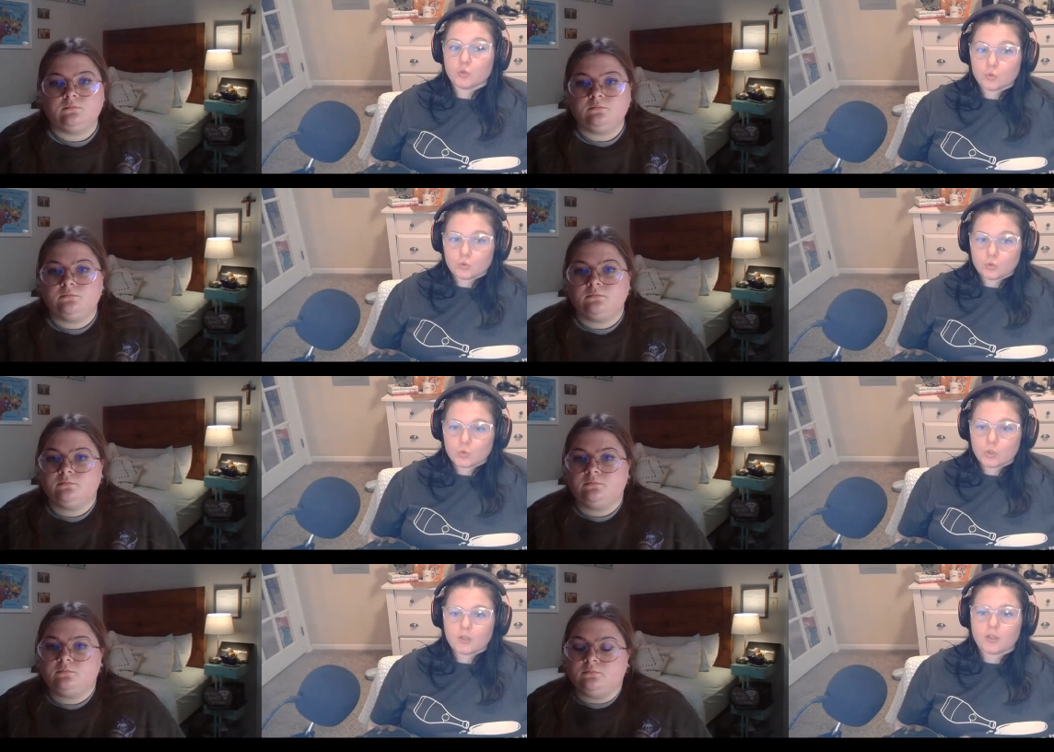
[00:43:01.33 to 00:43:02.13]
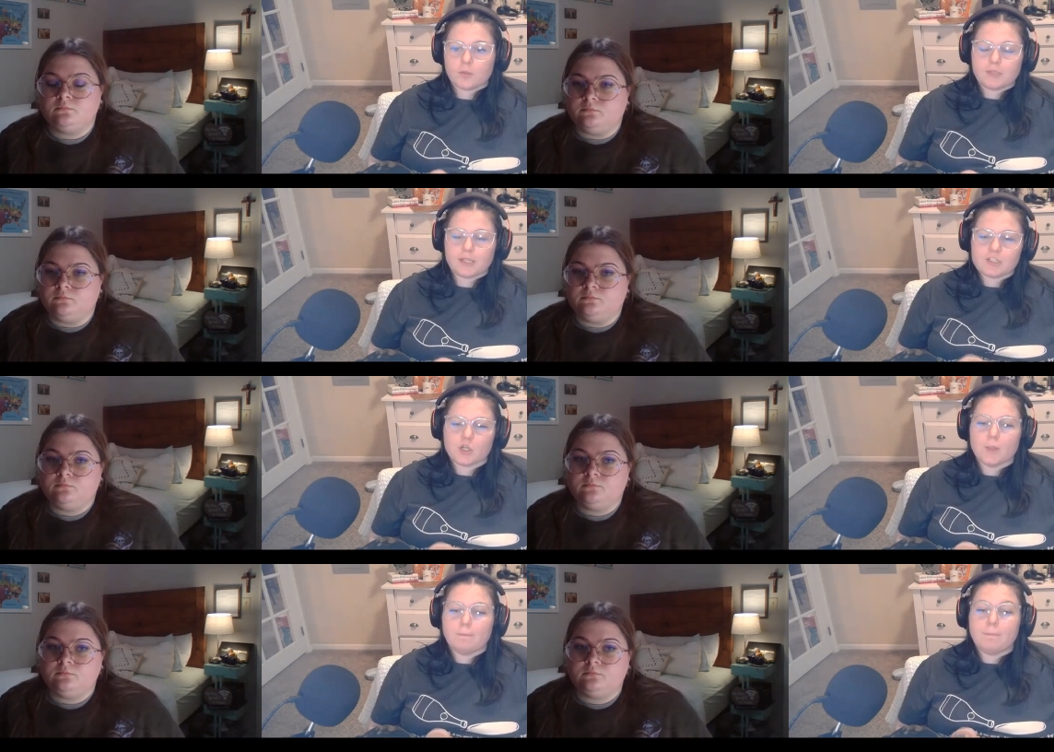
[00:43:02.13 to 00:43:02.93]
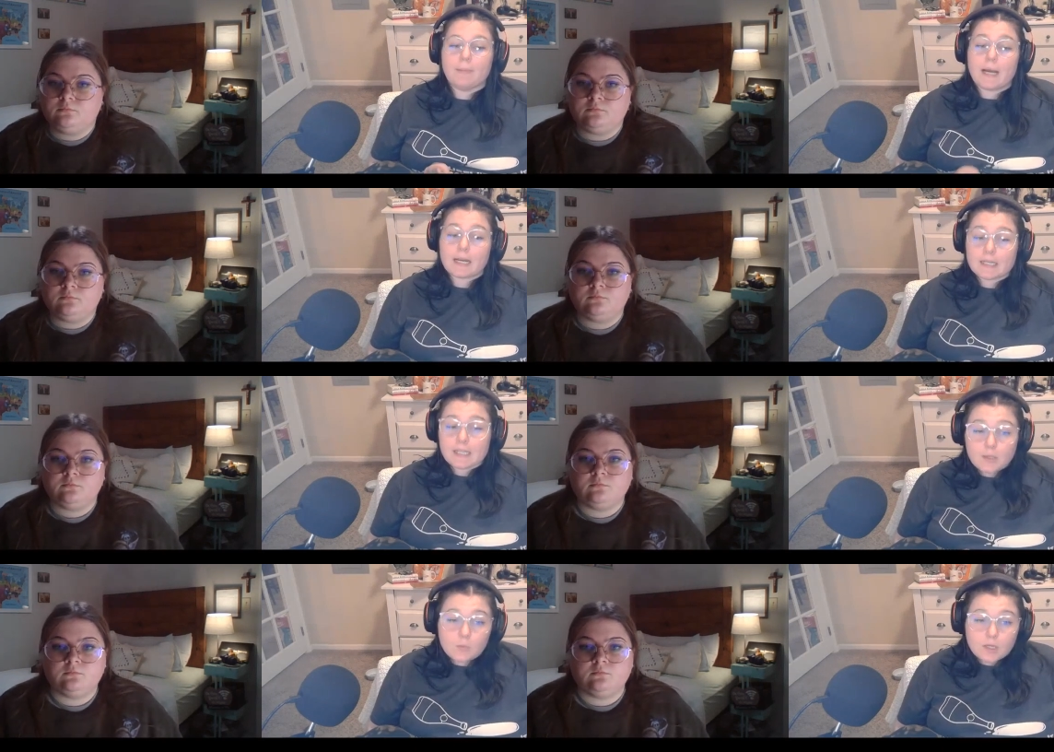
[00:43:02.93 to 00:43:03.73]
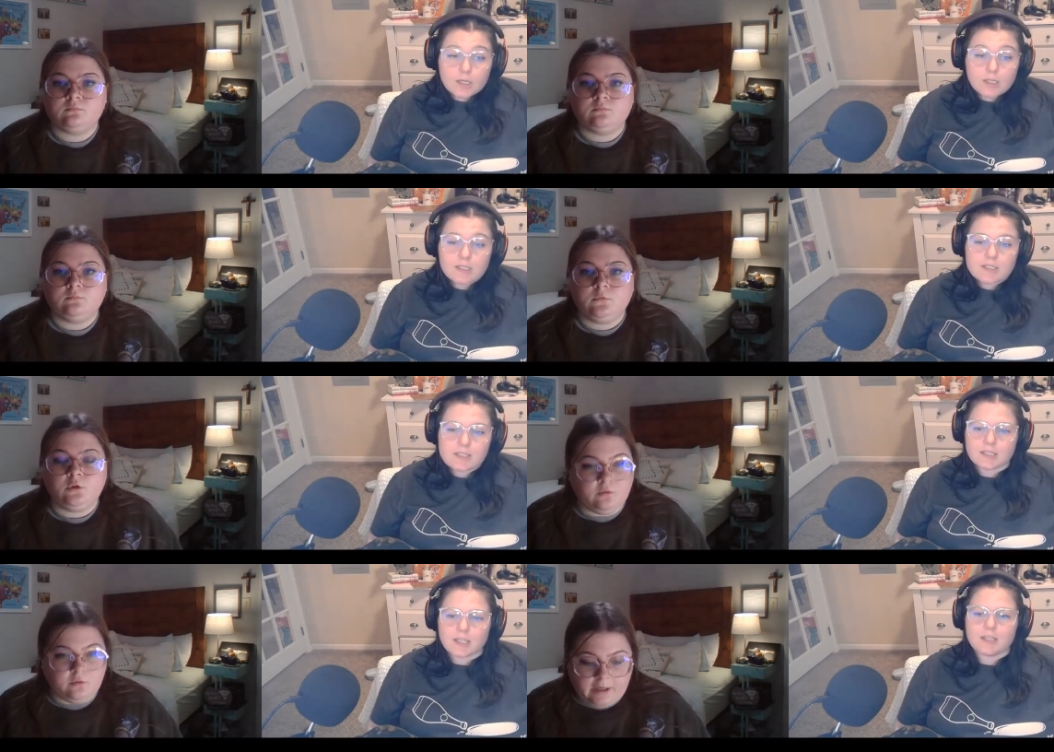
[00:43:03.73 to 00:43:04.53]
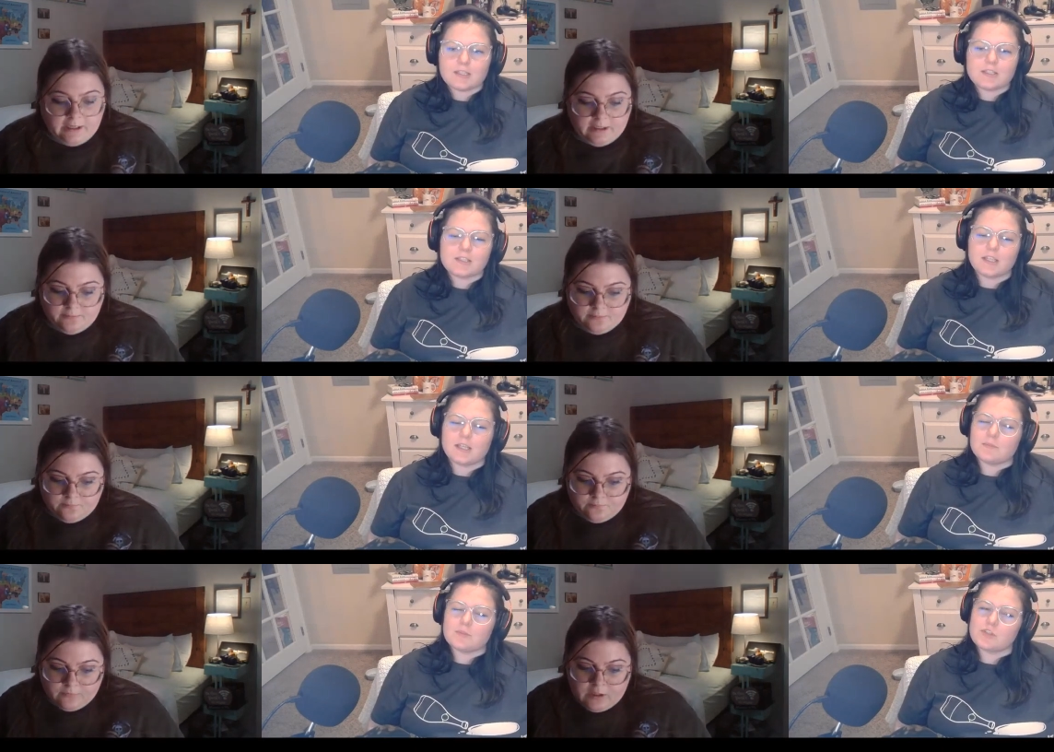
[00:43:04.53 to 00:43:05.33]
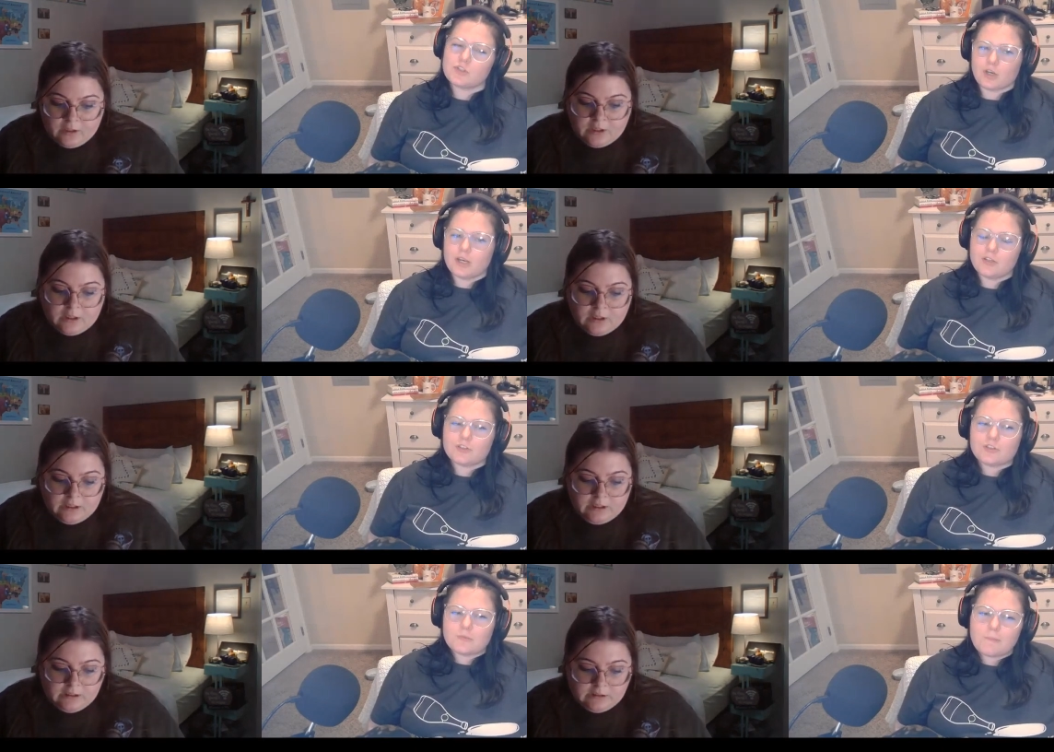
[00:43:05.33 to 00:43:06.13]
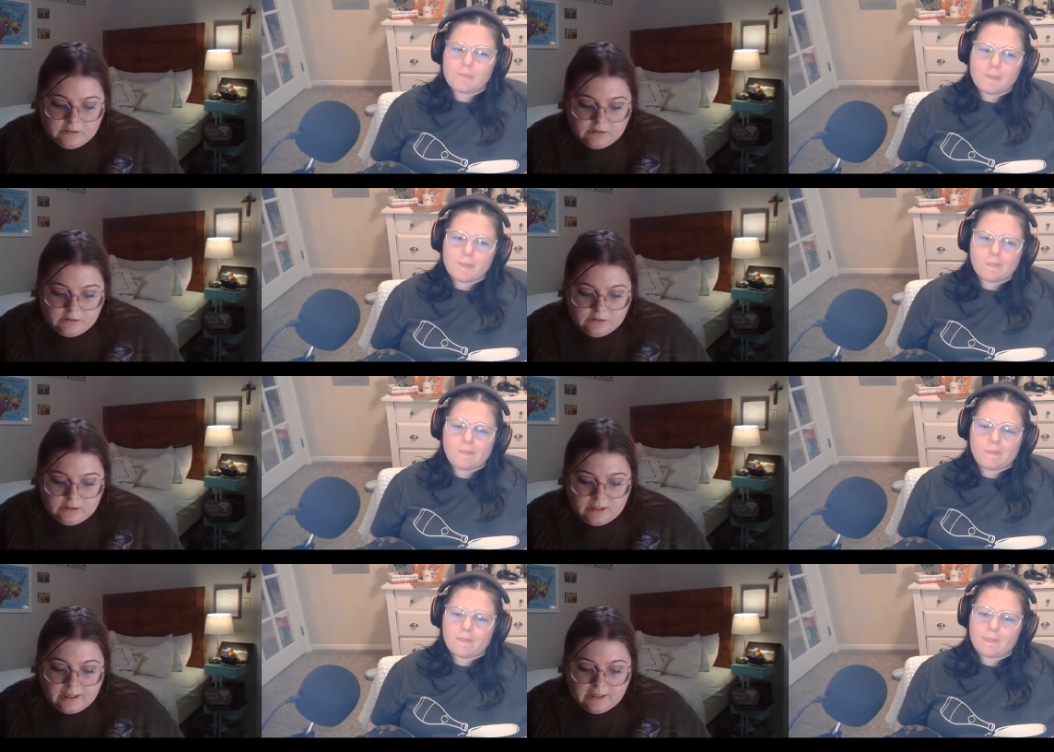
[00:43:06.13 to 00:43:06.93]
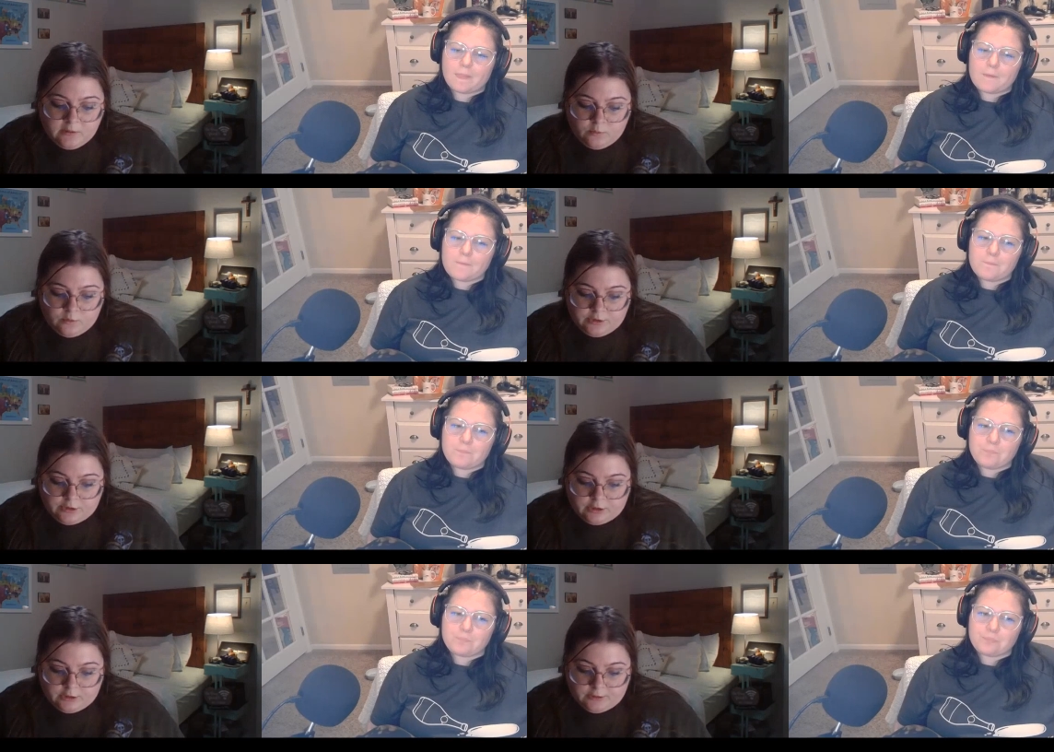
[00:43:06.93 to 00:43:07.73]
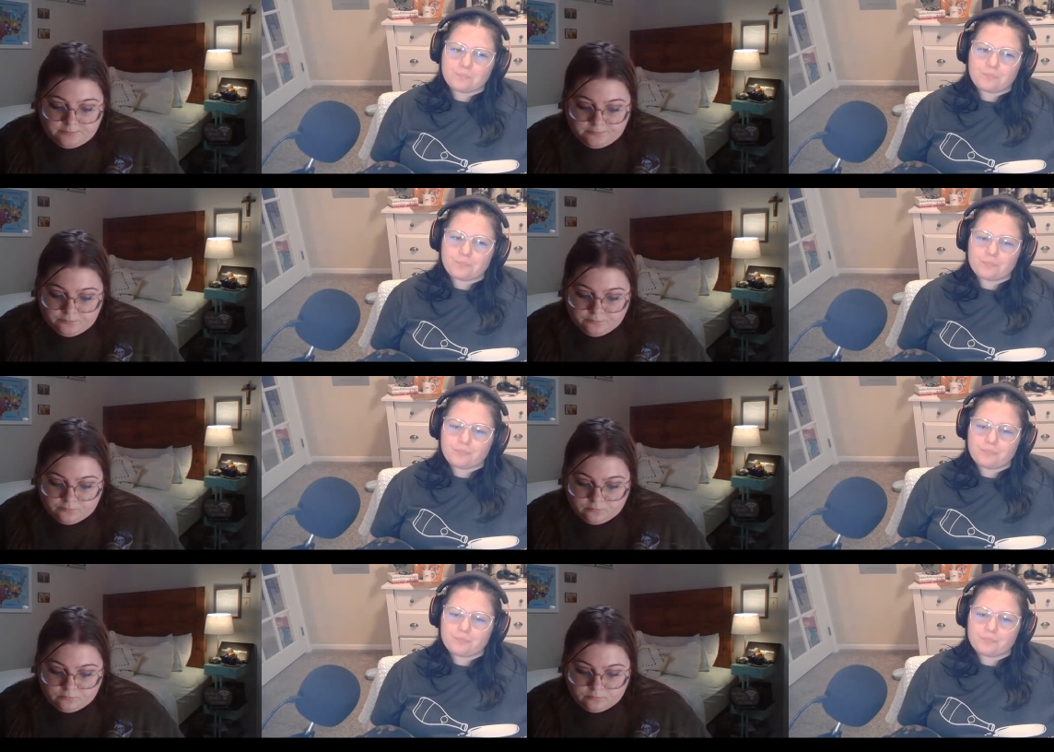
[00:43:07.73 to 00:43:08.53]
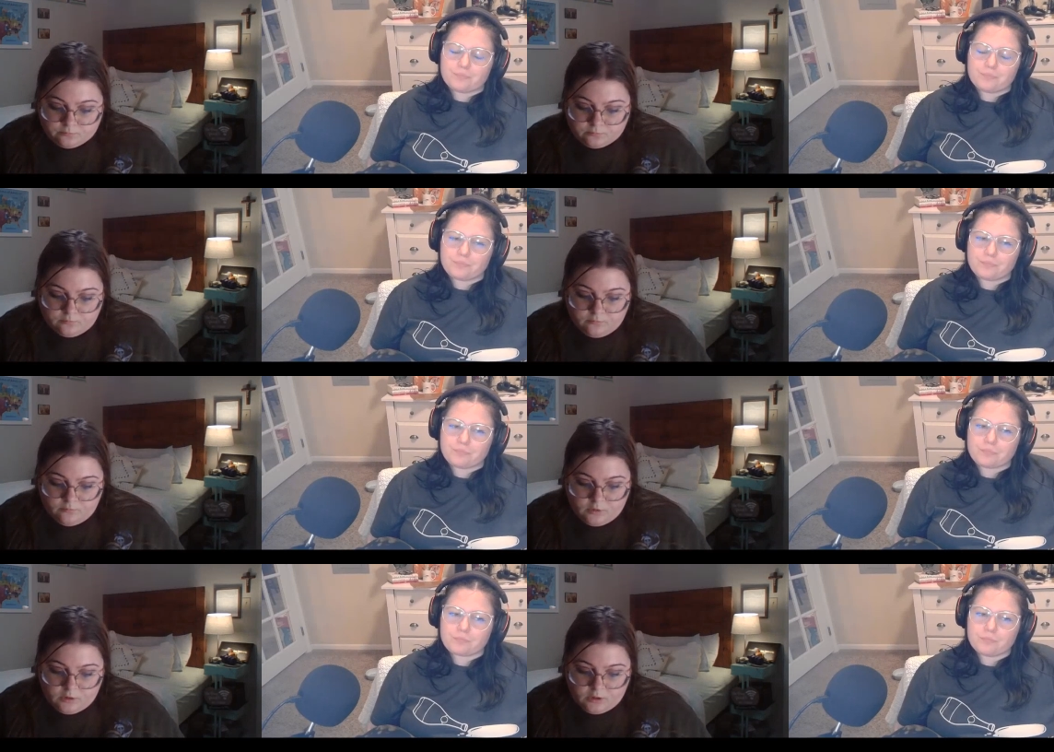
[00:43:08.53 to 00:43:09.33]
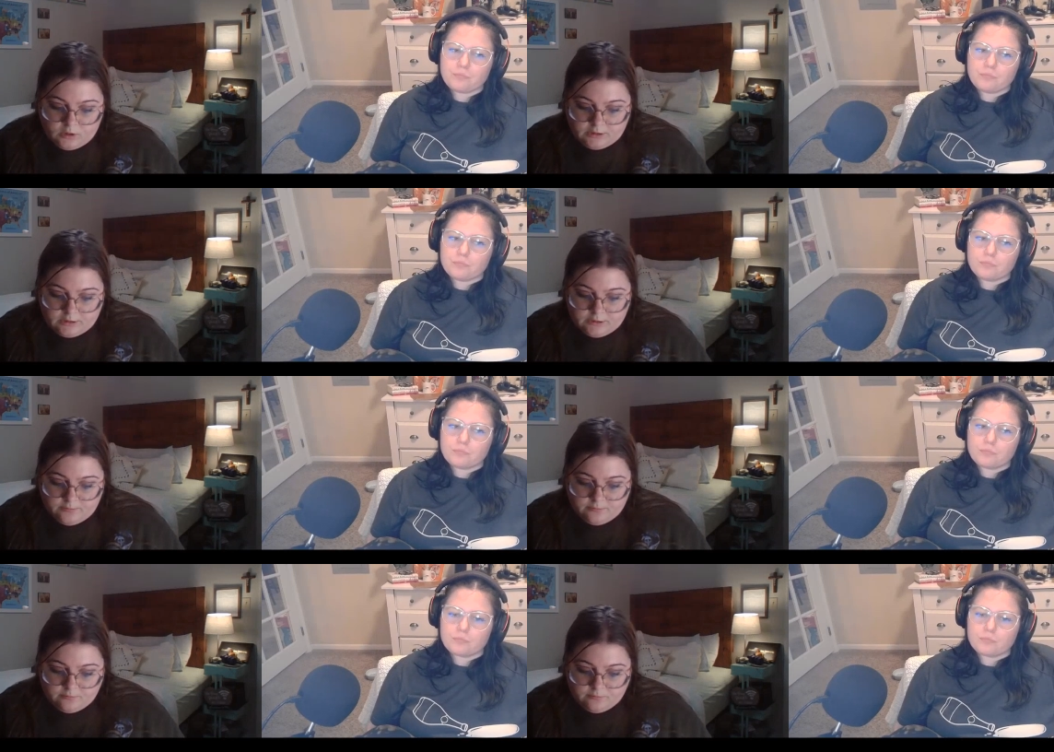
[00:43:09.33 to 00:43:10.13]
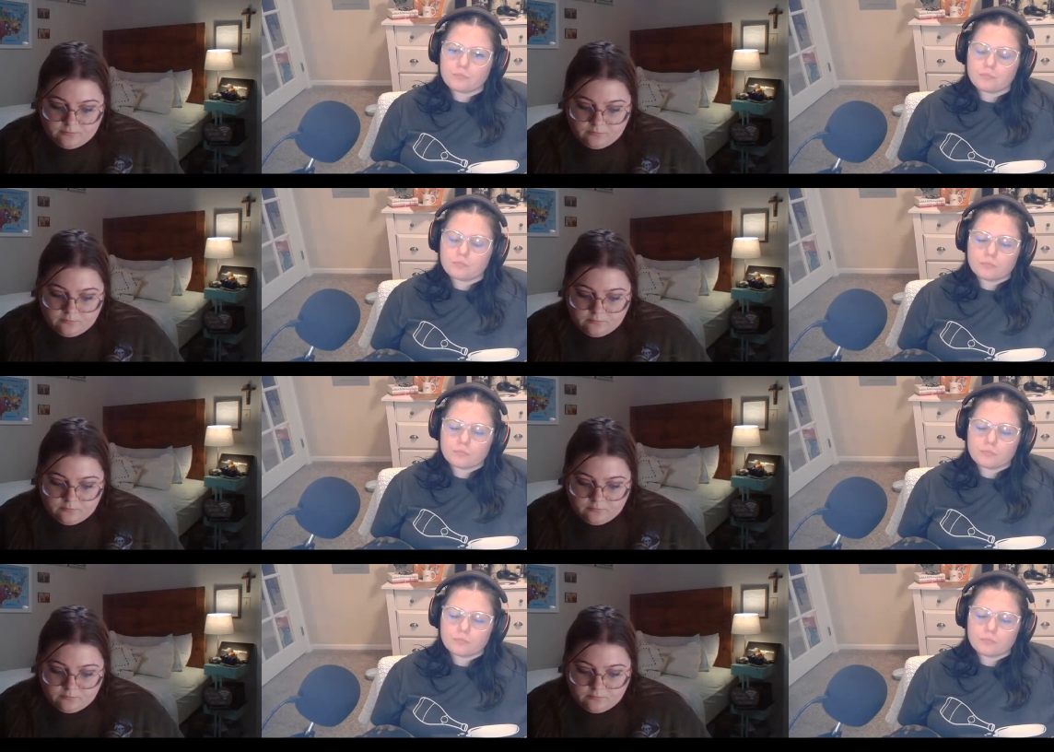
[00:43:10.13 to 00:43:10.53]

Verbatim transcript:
Speaker 1: to the mm-hmm. place her body was like right.
Speaker 2: seems strange. And I wonder um